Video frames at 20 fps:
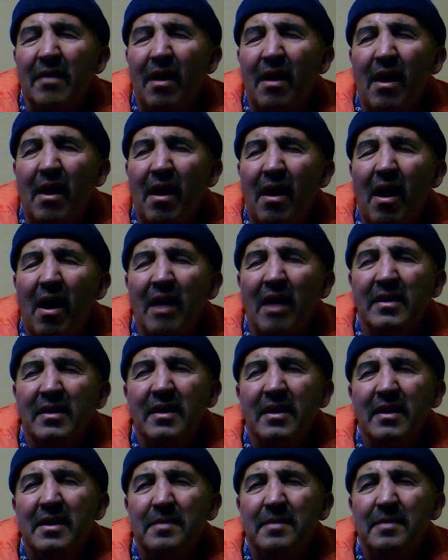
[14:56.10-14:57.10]
how did
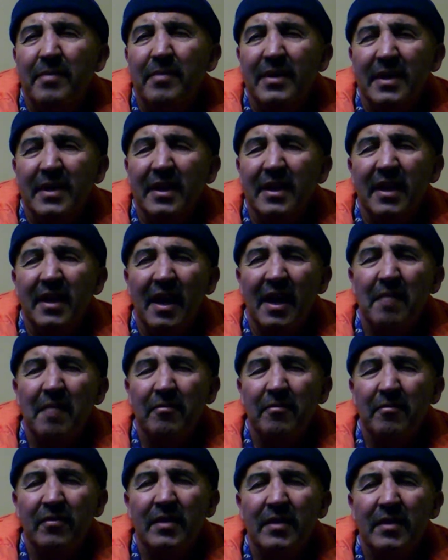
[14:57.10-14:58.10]
this person came
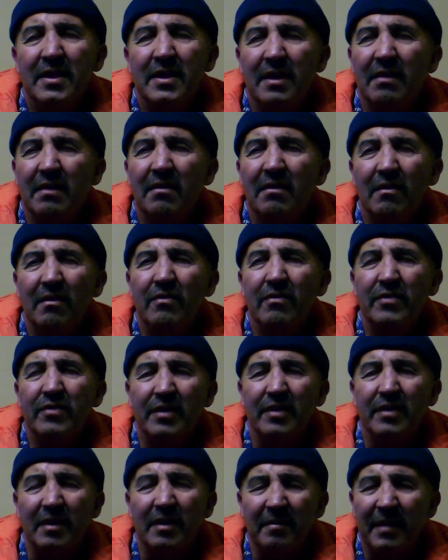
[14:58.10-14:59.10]
to this
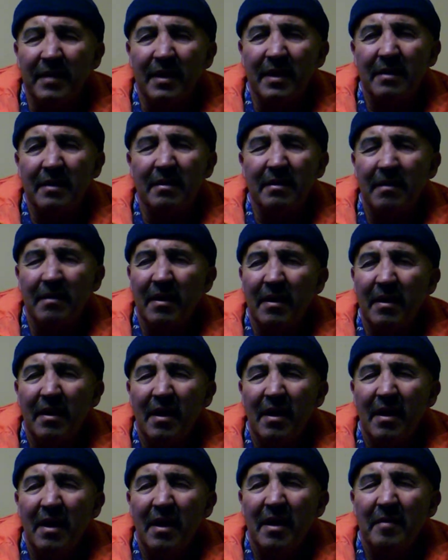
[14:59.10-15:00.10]
conclusion? I mean,
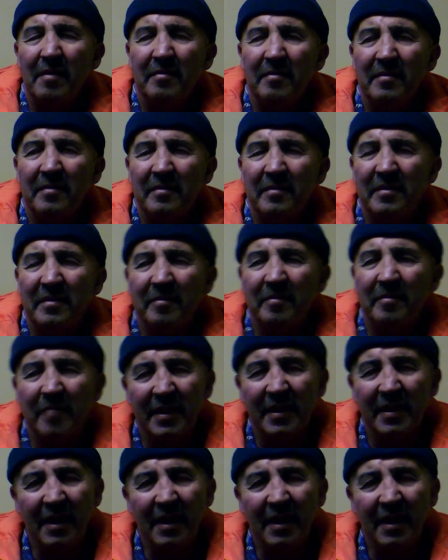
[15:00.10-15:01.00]
but